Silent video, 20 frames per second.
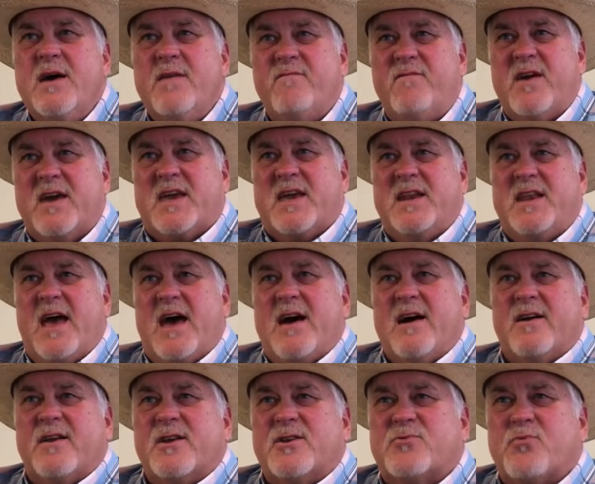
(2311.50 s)
Vicki
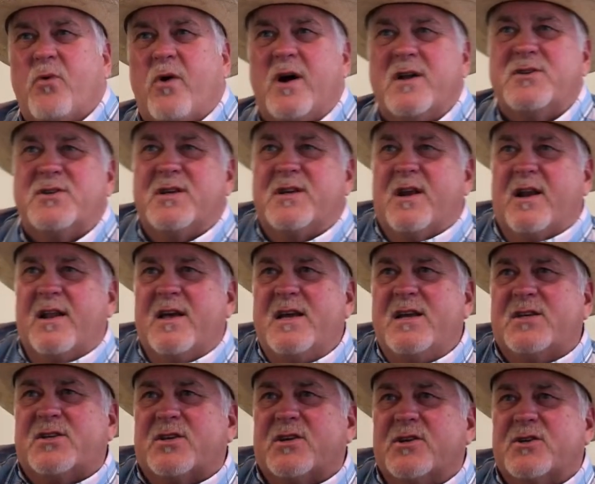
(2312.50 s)
Dowd is watching,
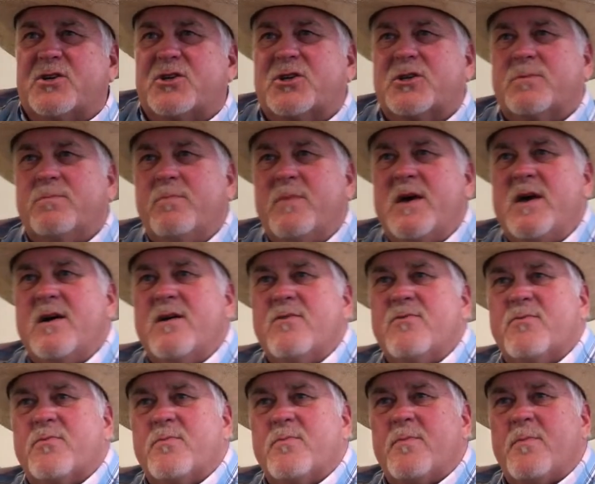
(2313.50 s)
Lisa
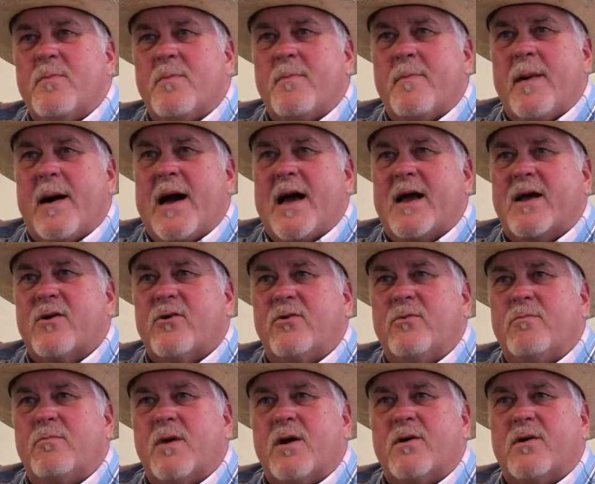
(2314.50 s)
Smith, Michael
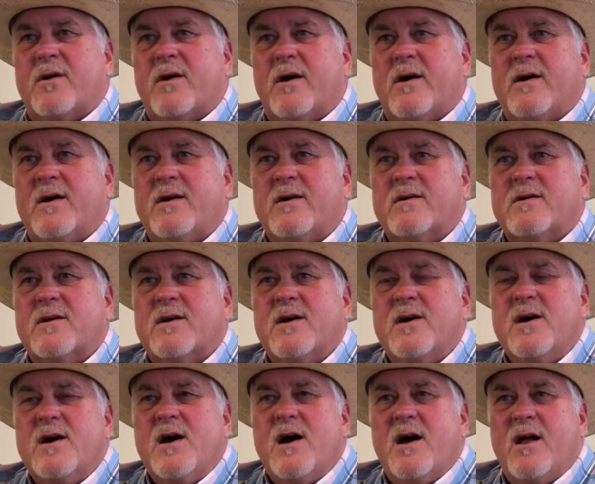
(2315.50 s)
Murdoch,
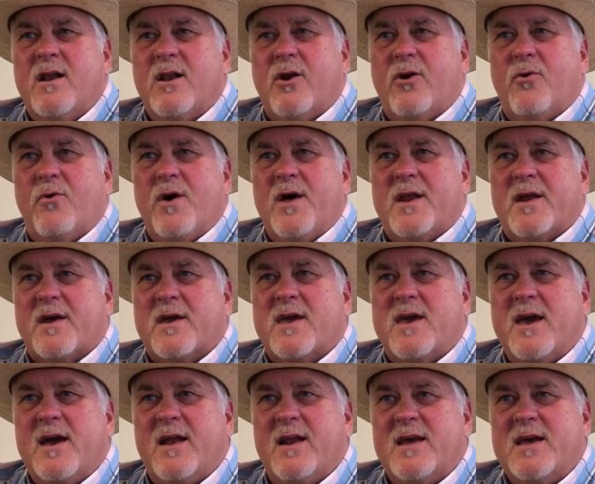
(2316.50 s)
Loretta
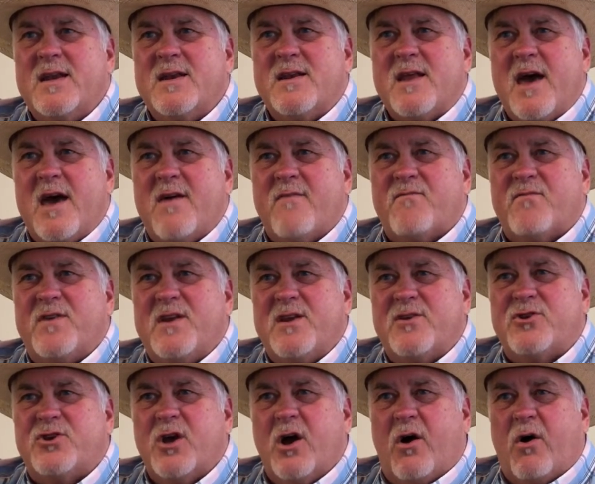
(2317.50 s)
Kelly, Daphne
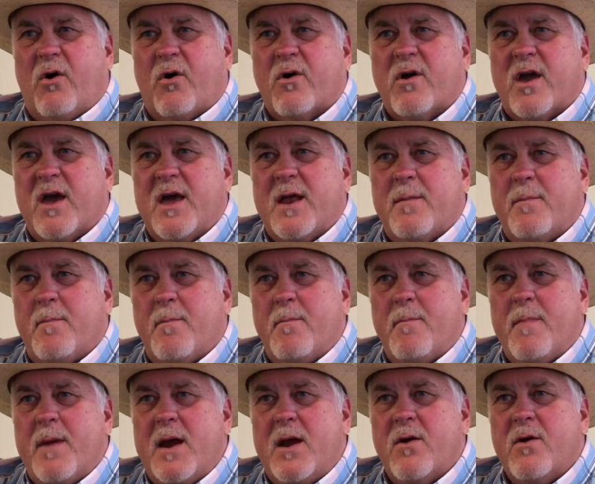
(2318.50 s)
Chalk,
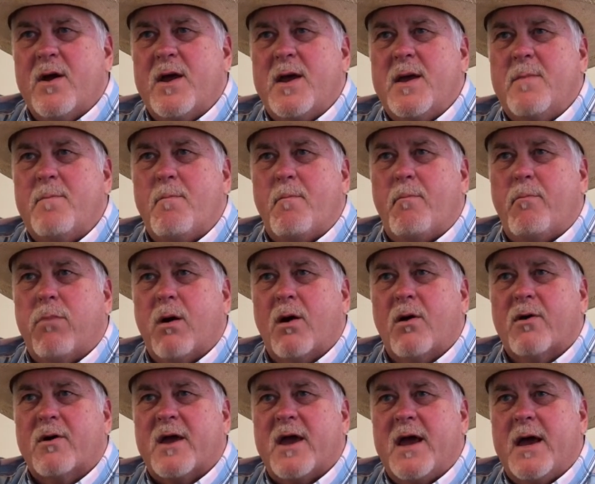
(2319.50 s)
and Mary
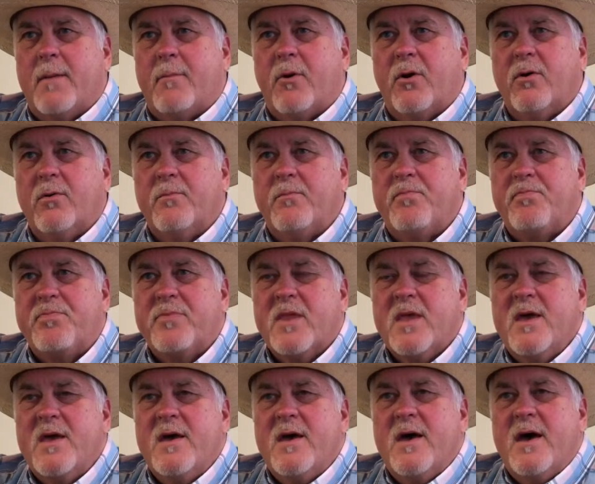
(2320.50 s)
Burkhammer.
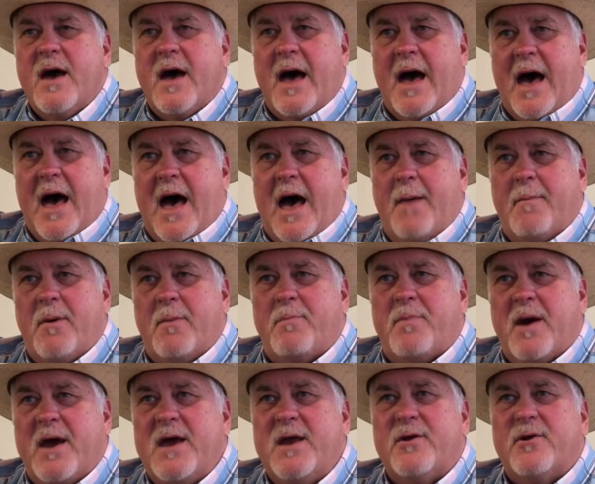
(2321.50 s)
I'm a
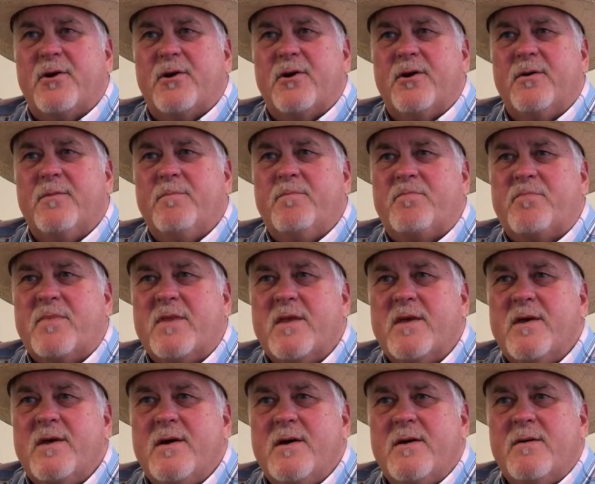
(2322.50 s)
painter,
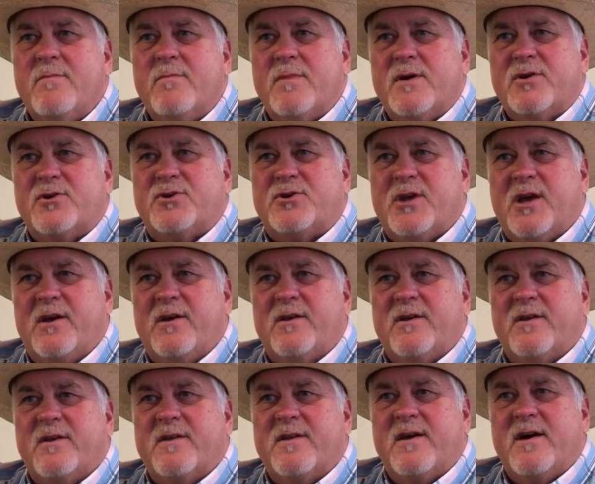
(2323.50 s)

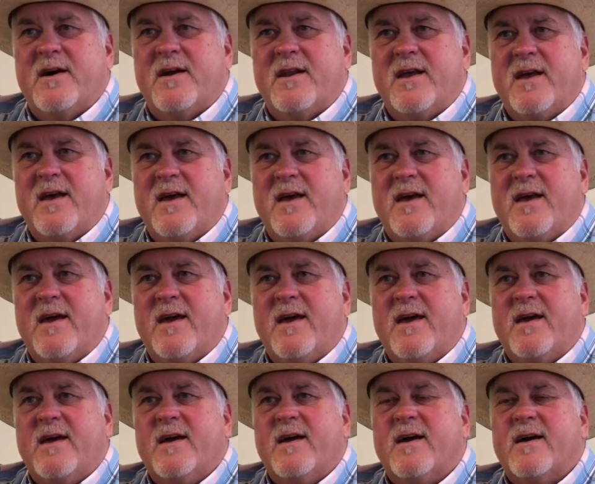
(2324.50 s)
Michelle
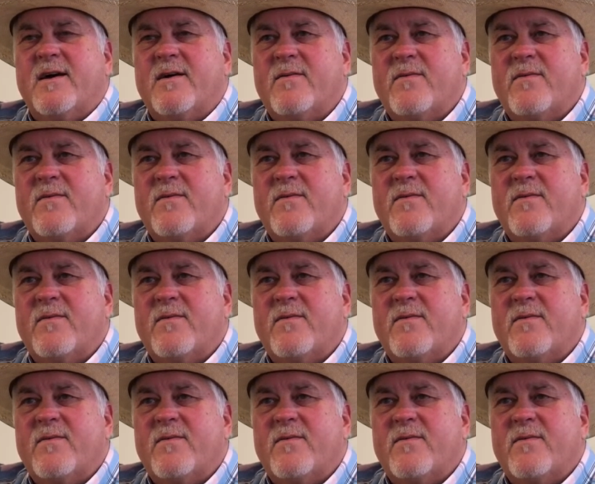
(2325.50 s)
Nutting.